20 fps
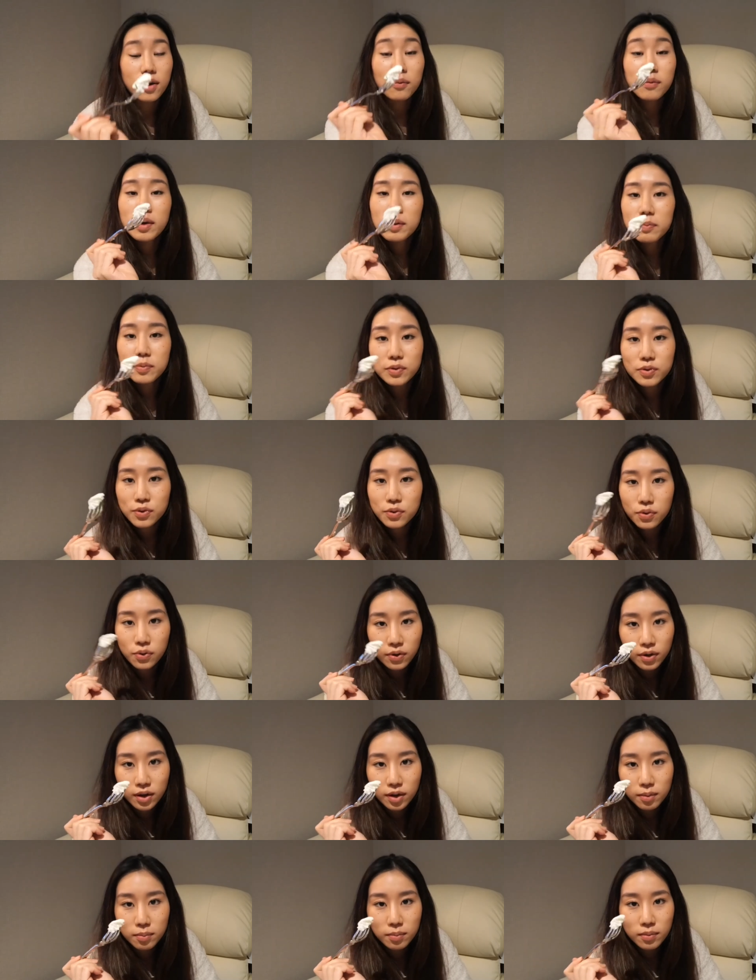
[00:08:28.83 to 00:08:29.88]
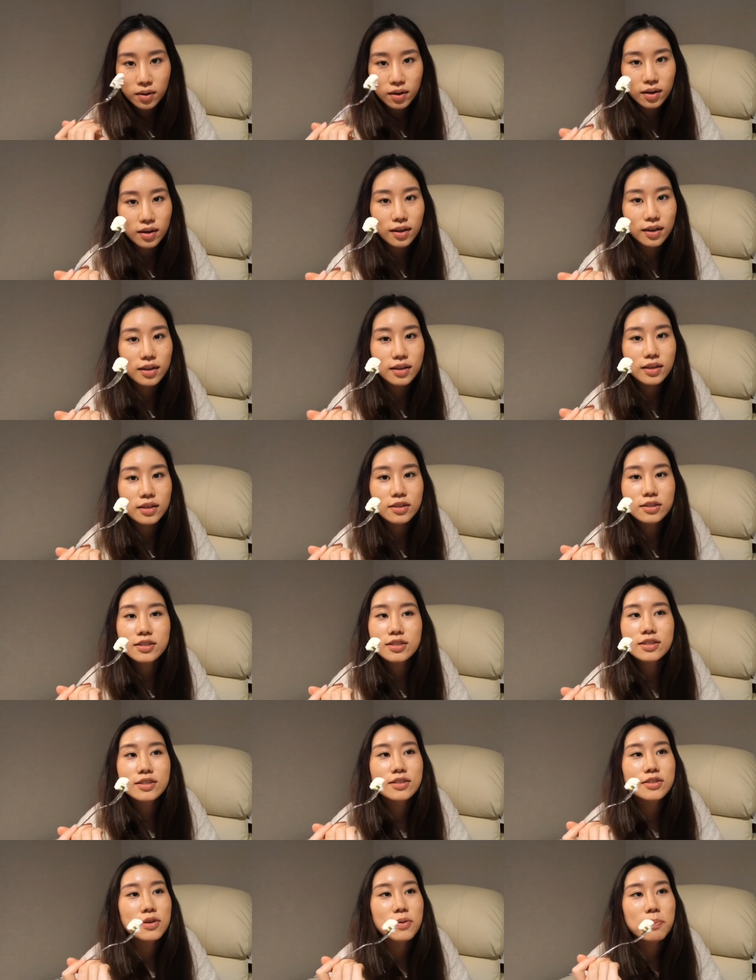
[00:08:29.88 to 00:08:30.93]
whipped cream
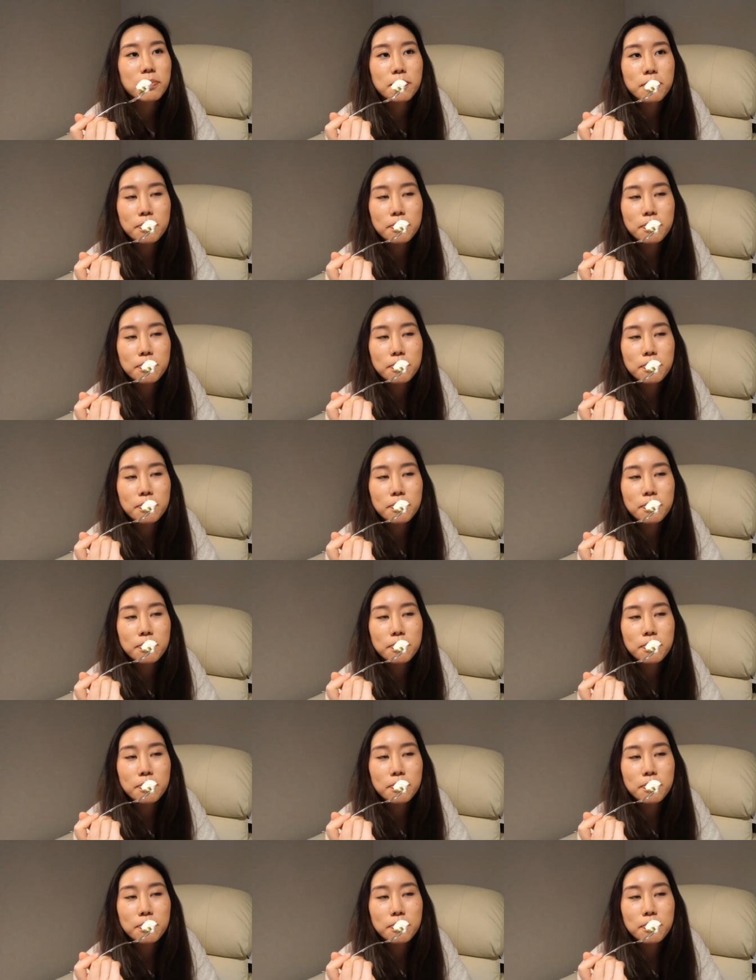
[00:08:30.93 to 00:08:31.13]
is the